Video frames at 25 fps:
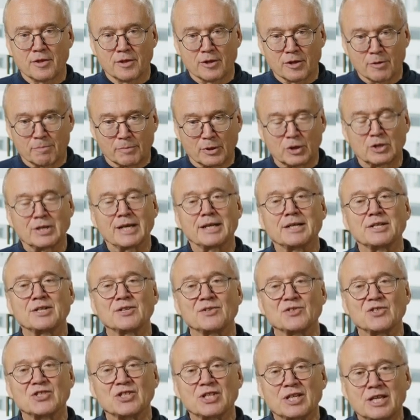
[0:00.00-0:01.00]
the
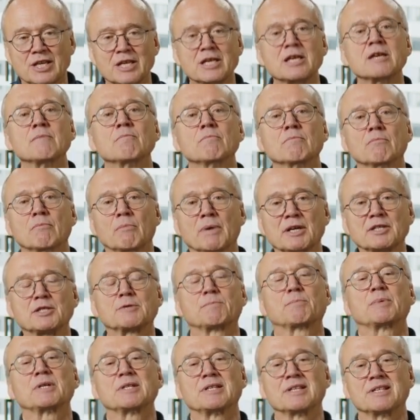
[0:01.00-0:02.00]
protection scheme
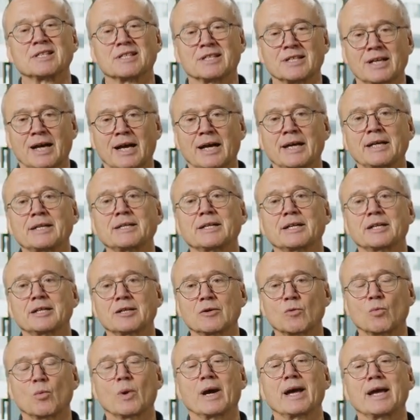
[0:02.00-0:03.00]
must be designed in
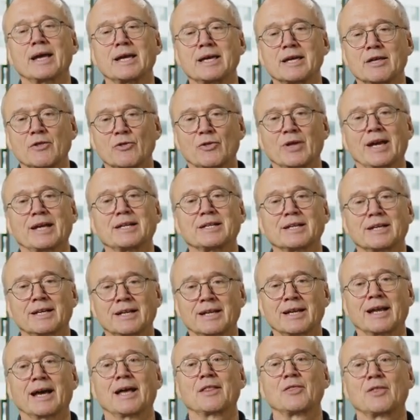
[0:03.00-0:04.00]
a way that
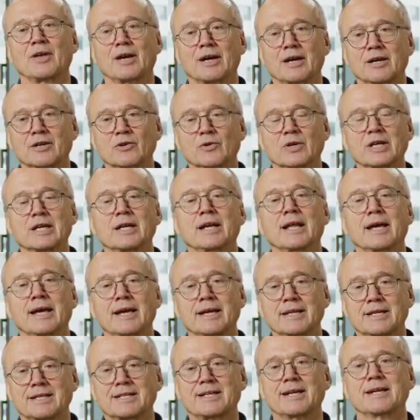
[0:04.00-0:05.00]
another
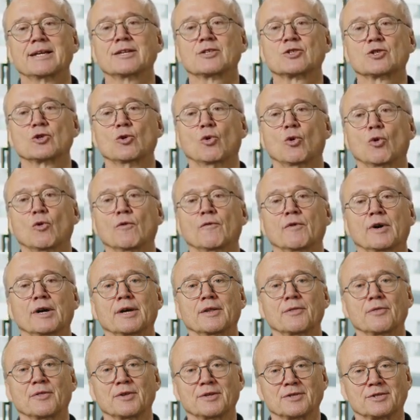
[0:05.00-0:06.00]
relay takes
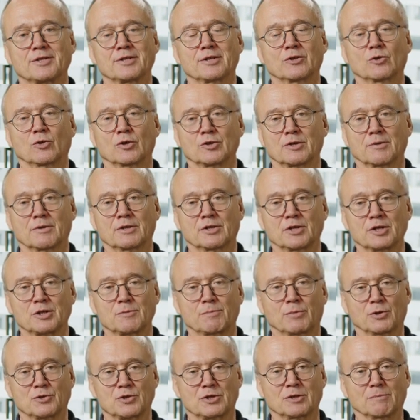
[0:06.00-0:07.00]
over this
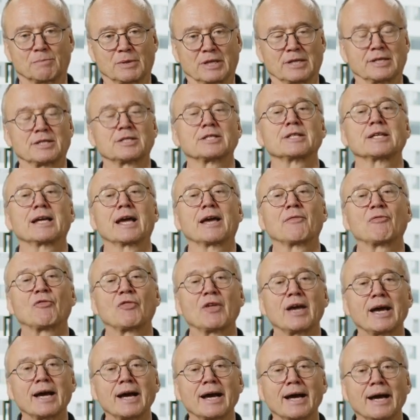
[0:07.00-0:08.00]
responsibility. And
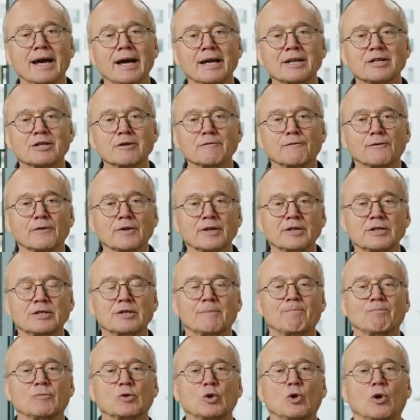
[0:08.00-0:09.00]
there are different
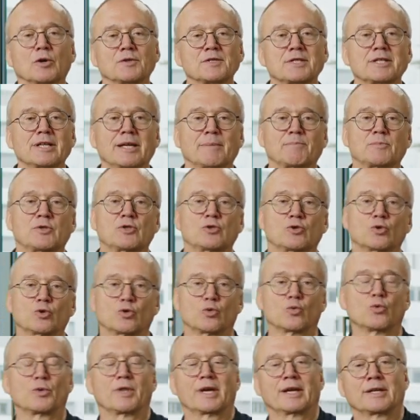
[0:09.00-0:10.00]
concepts to
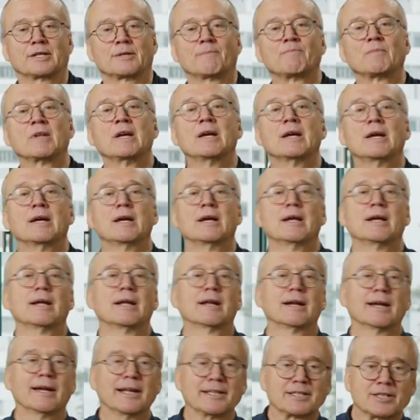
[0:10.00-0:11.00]
do that.
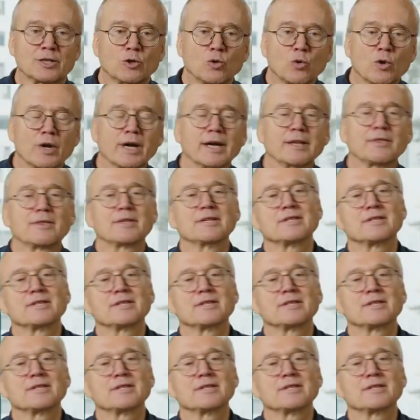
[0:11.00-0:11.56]
Let's look at